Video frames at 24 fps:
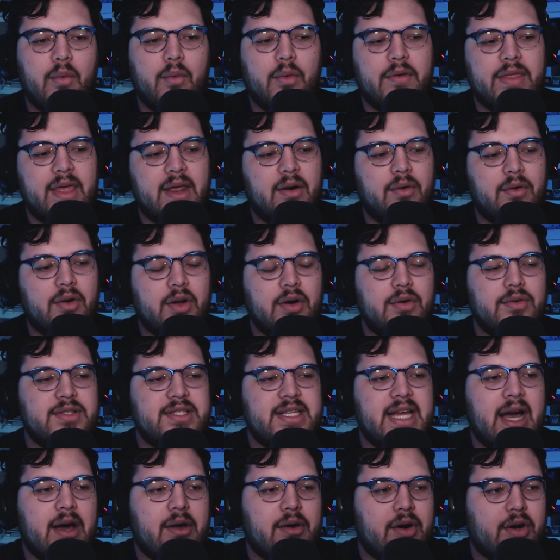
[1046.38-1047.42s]
out where that'll go
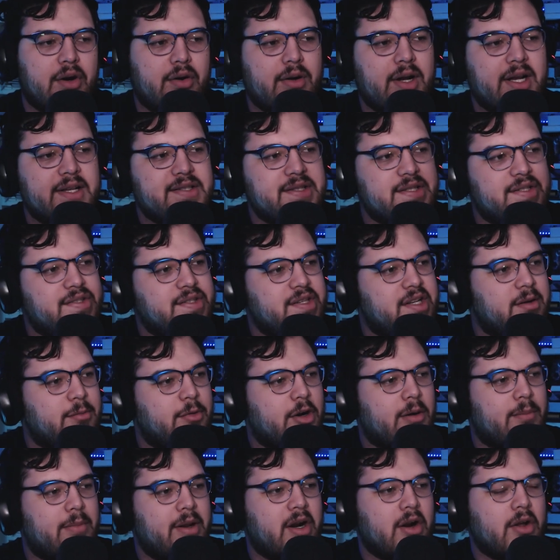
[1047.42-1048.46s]
down and across to
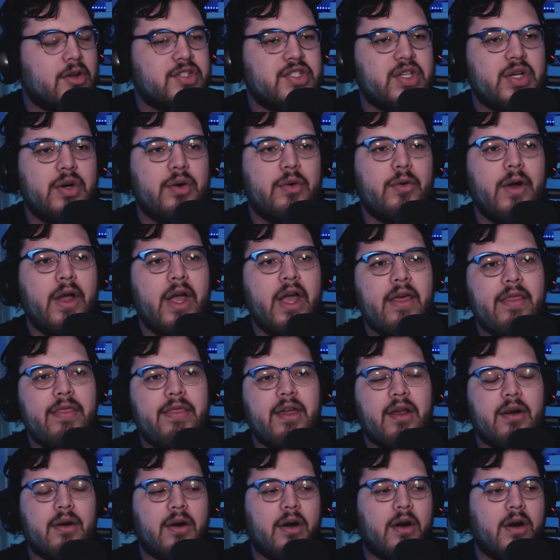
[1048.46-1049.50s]
Cinnabar, but it also
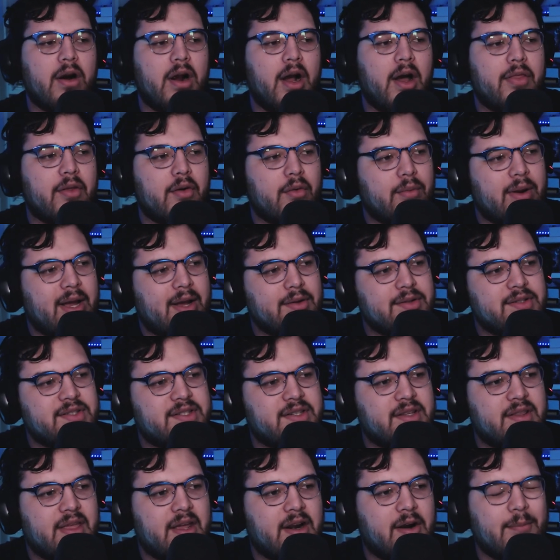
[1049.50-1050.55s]
there are other
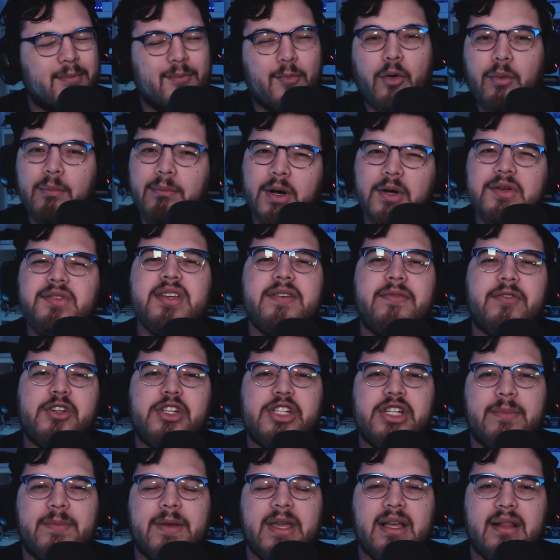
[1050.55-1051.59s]
routes that are mostly for
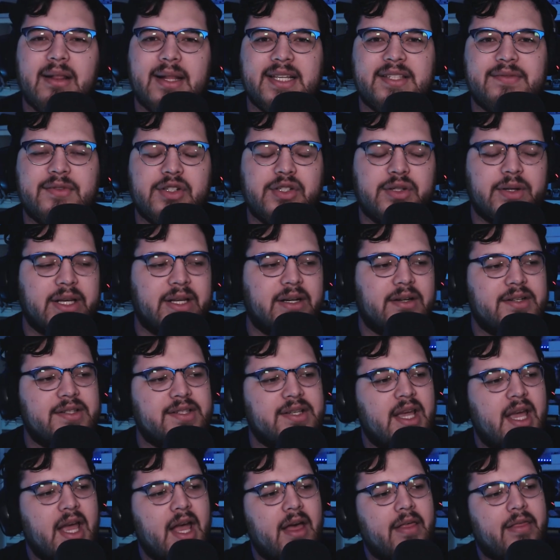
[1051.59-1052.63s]
shipping and less for
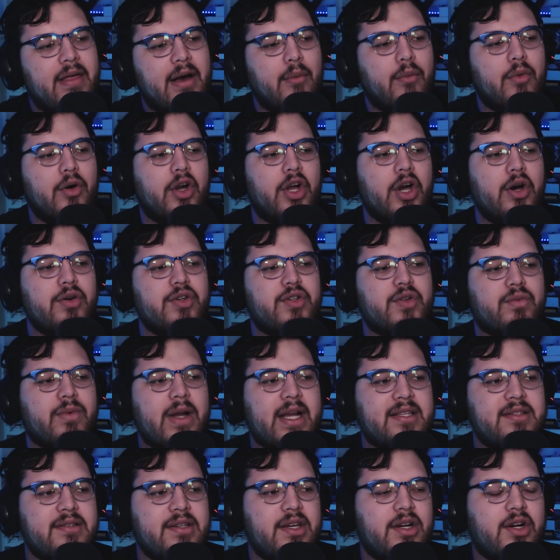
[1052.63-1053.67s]
trainers that will go
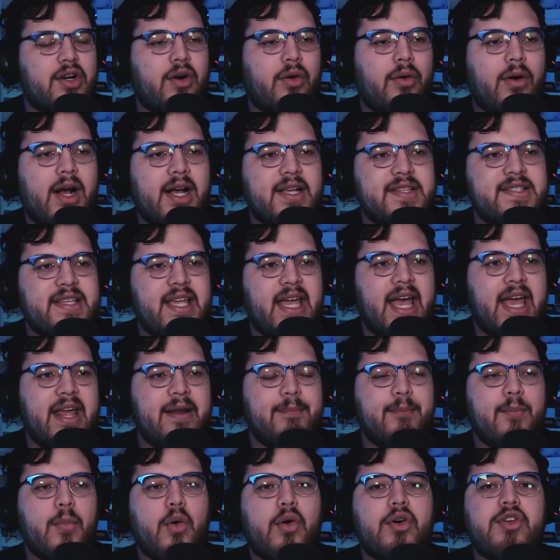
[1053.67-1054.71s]
directly across to
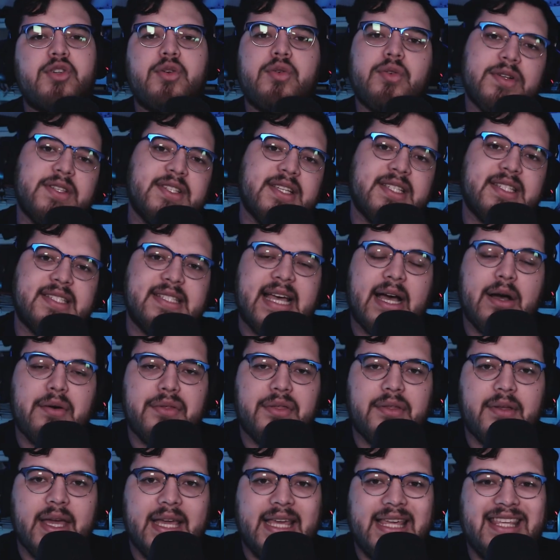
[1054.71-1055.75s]
head more towards a
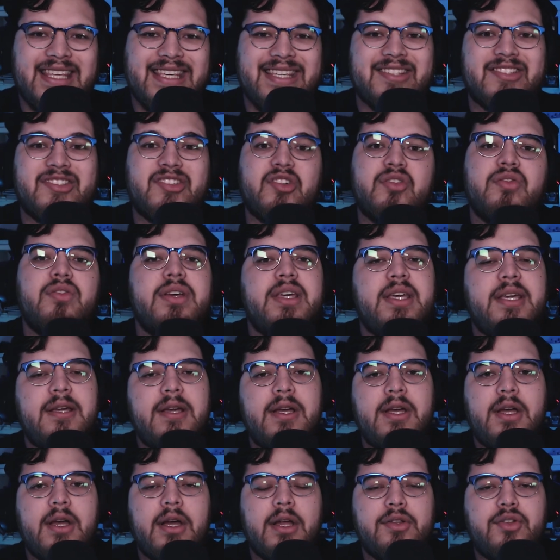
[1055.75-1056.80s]
south, like easterly
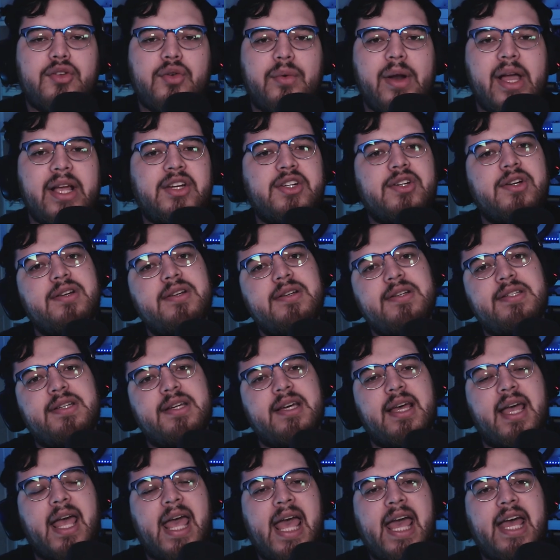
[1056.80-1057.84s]
direction
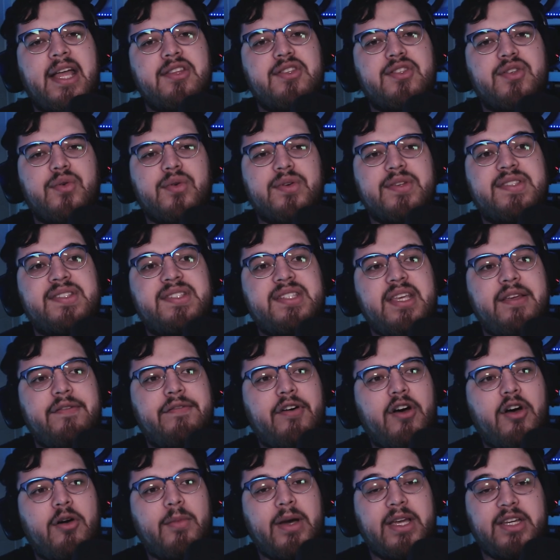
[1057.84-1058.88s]
to head towards
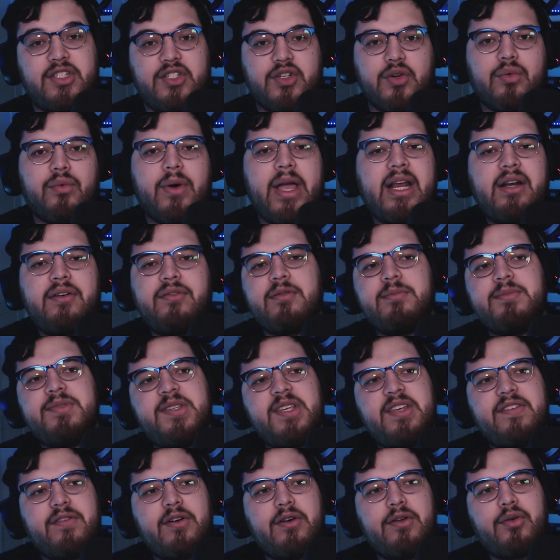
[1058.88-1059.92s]
Seafoam, like direct from
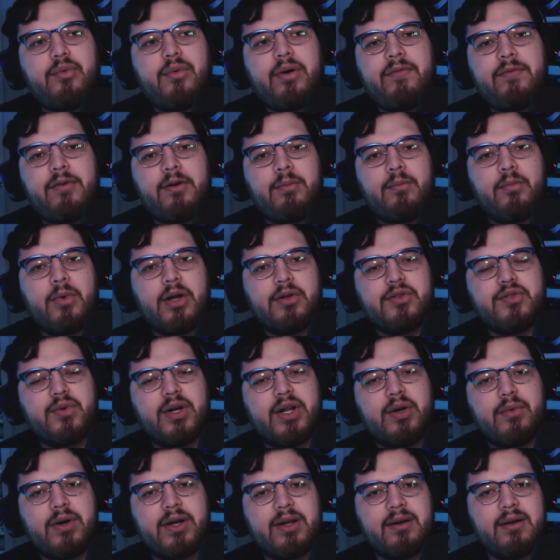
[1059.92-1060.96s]
Seafoam from Route
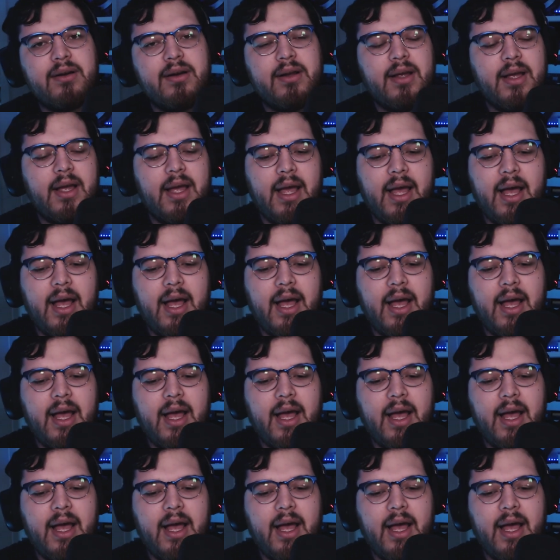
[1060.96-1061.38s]
21.